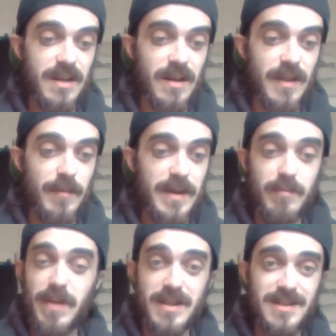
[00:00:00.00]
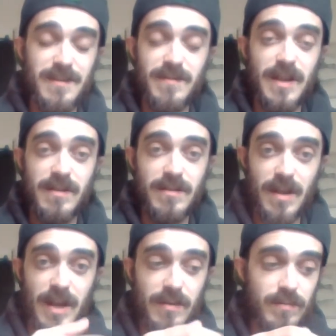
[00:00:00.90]
They'll be competitive, and
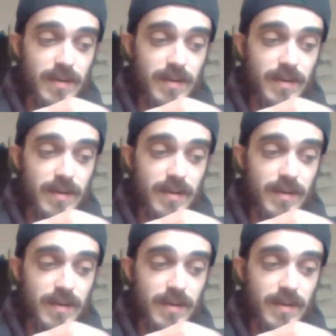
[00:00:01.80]
they